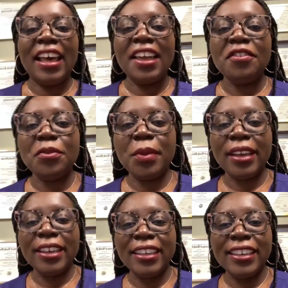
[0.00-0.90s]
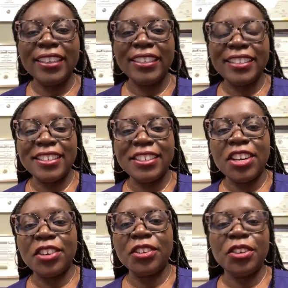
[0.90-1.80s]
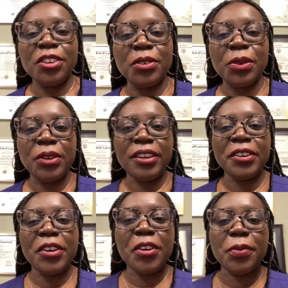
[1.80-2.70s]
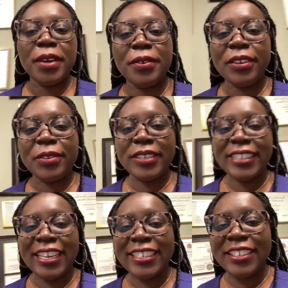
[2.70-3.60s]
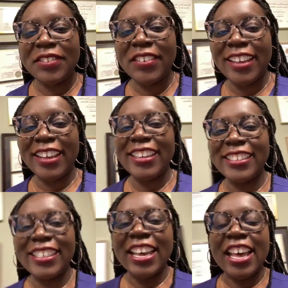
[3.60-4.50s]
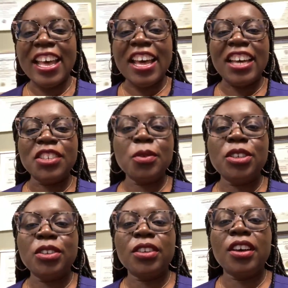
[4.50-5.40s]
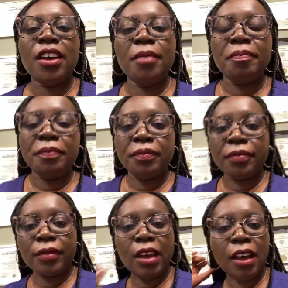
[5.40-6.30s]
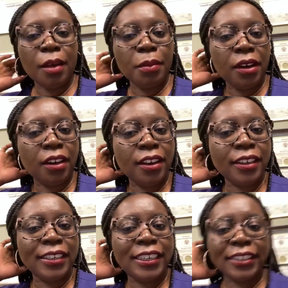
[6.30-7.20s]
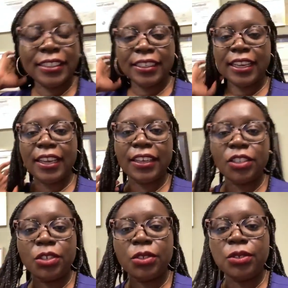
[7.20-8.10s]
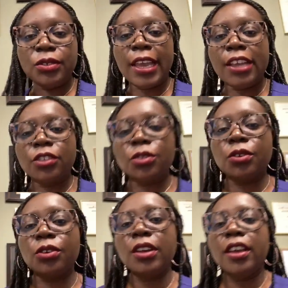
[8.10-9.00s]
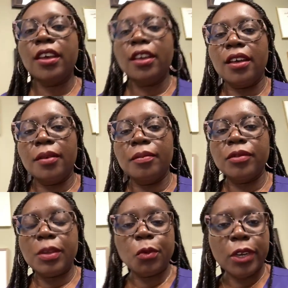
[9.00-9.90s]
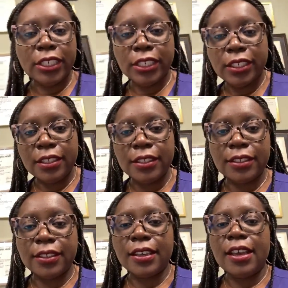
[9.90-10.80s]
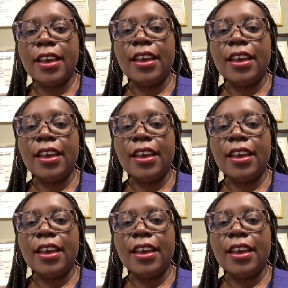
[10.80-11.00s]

Hi, everybody. This is Dr. Corolla Okogbaa with Louisiana Center for Eyes. I just want to hop on here today to answer some questions.